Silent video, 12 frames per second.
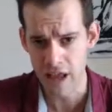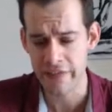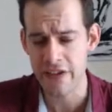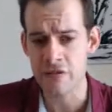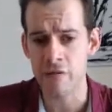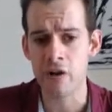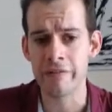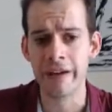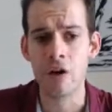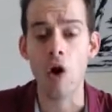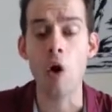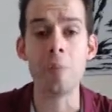And these involve
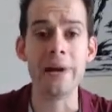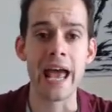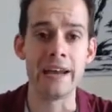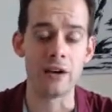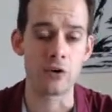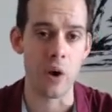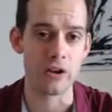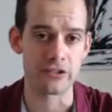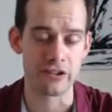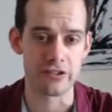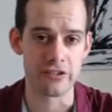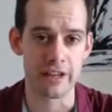open ended
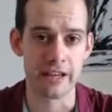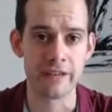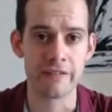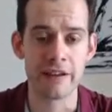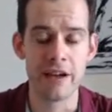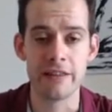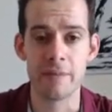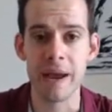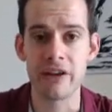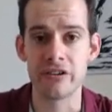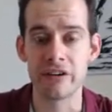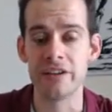questions that give the
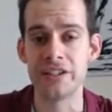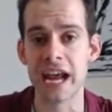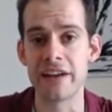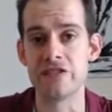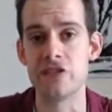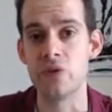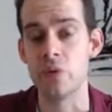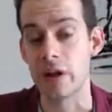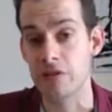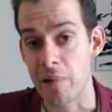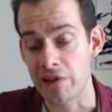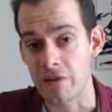patient a chance to
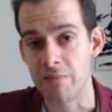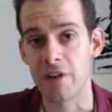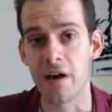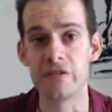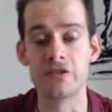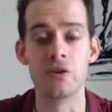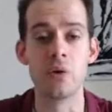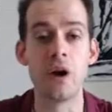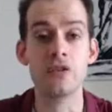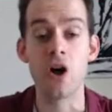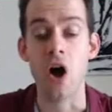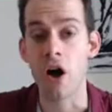express themselves, to
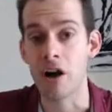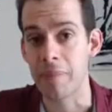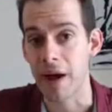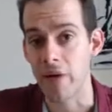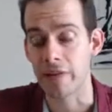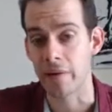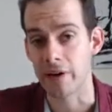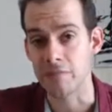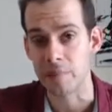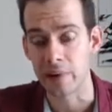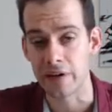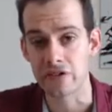talk about their
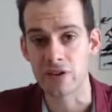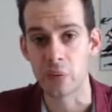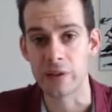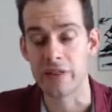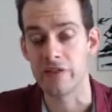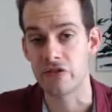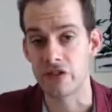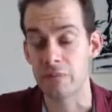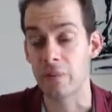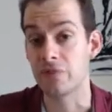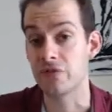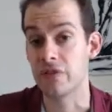experience with the
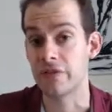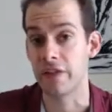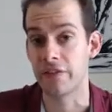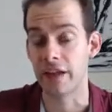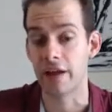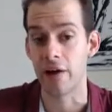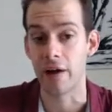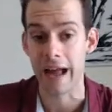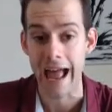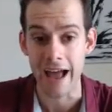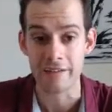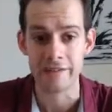symptoms that they
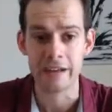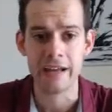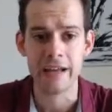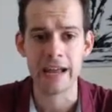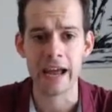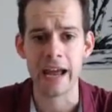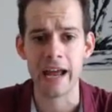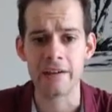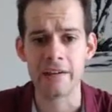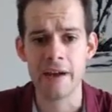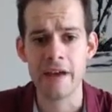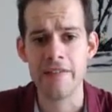have,
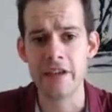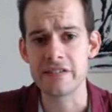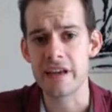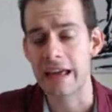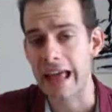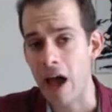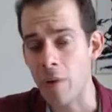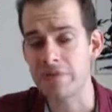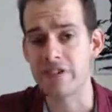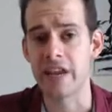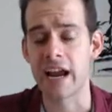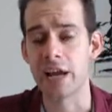and this helps
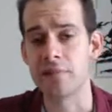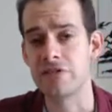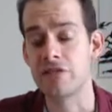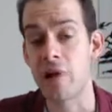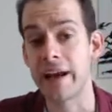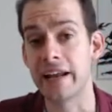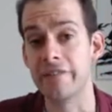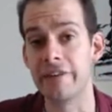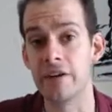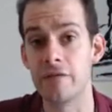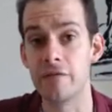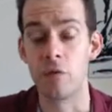the psychiatrist try to get a
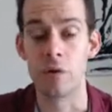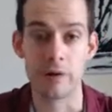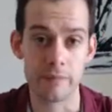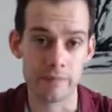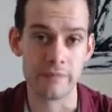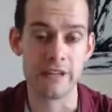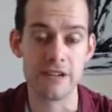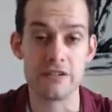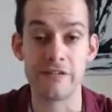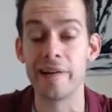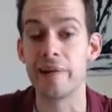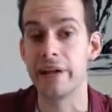feel for the
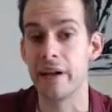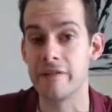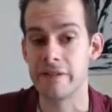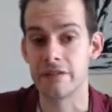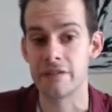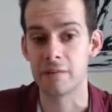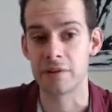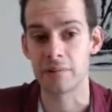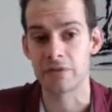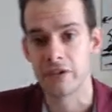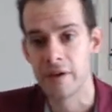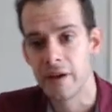severity of these
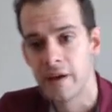symptoms.